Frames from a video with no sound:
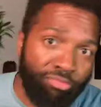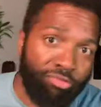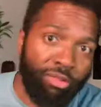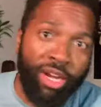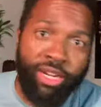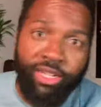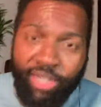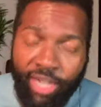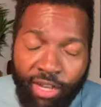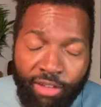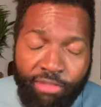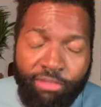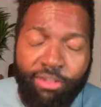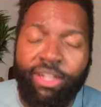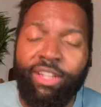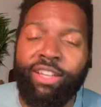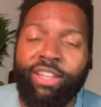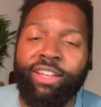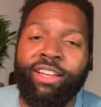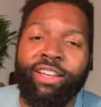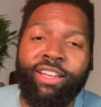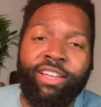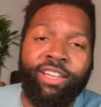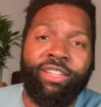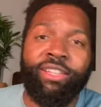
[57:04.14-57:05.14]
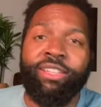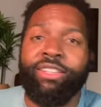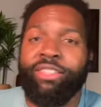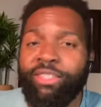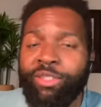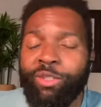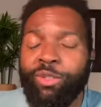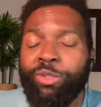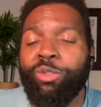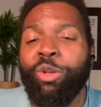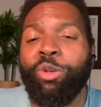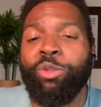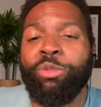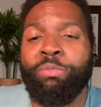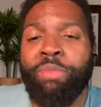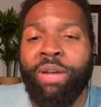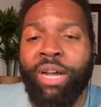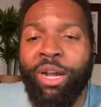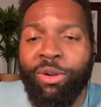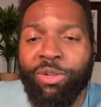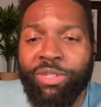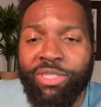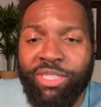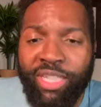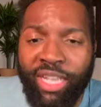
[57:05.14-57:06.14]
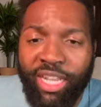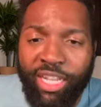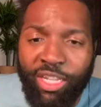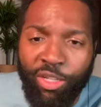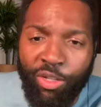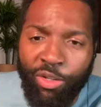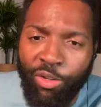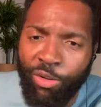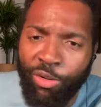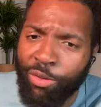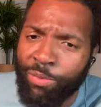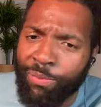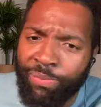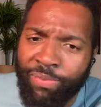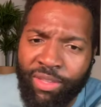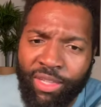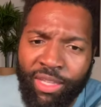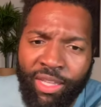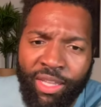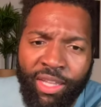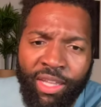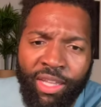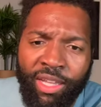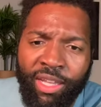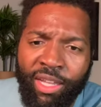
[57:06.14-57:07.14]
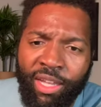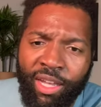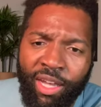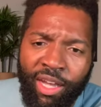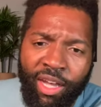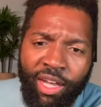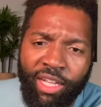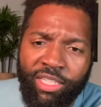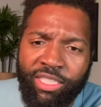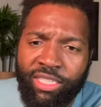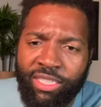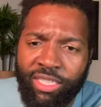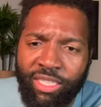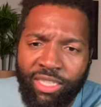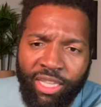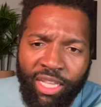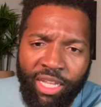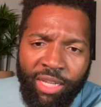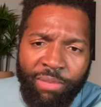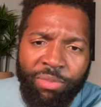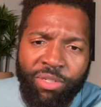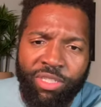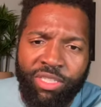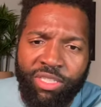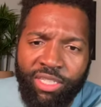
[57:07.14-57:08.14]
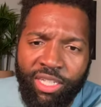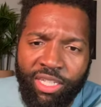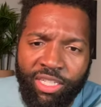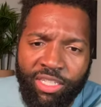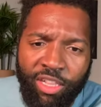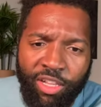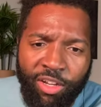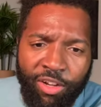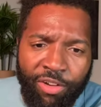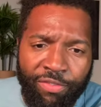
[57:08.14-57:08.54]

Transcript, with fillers: Thank you. Uh, Sateba says, learn facts and educate yourself. Read."